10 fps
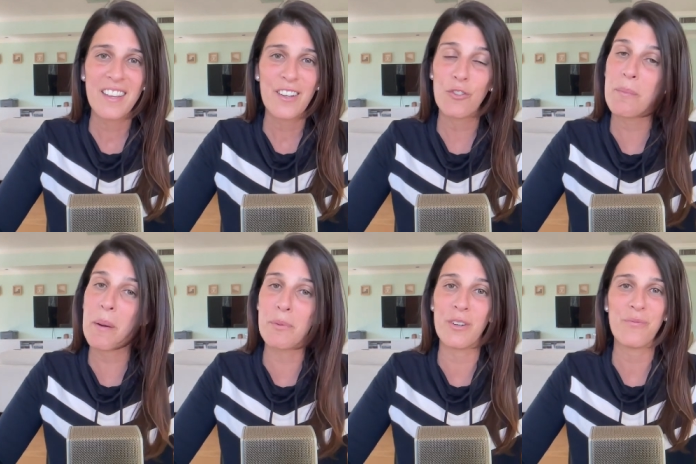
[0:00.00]

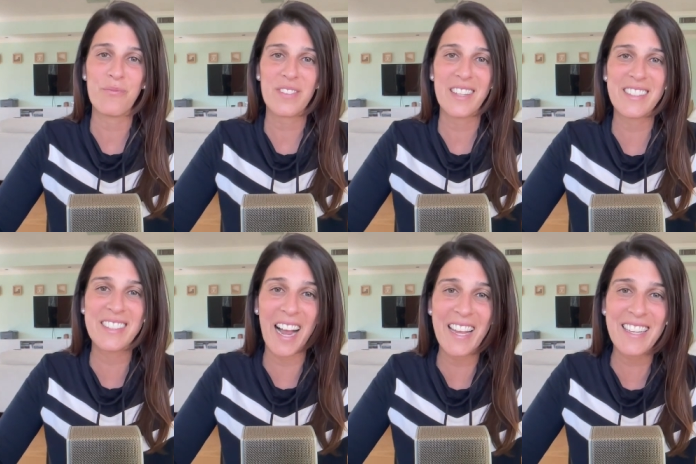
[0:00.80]
Remember, it's
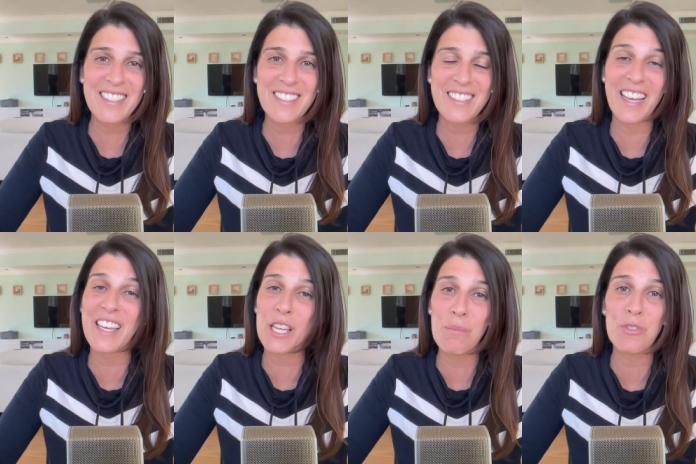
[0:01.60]
kindness that
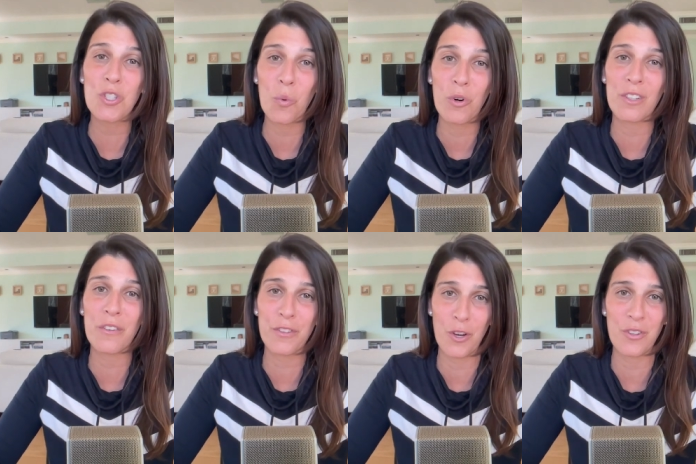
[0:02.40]
keeps the world
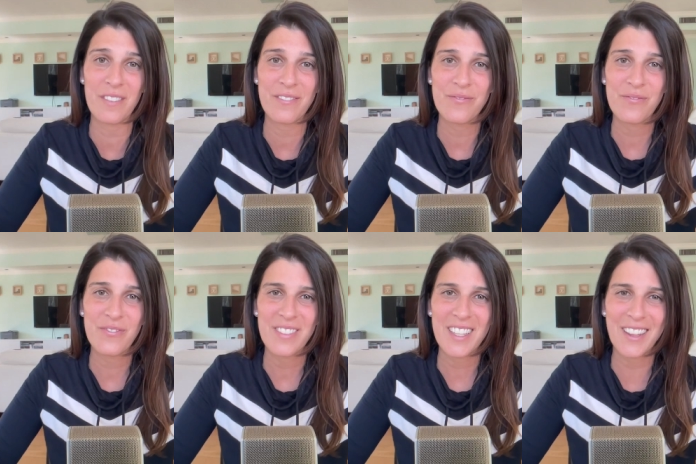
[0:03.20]
afloat.
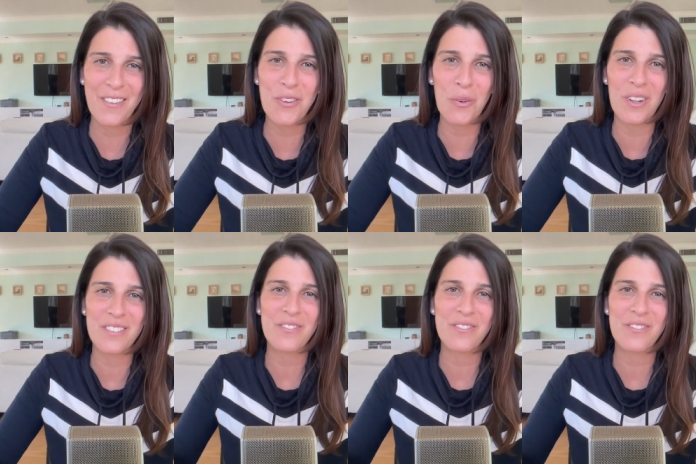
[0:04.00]
Love you all.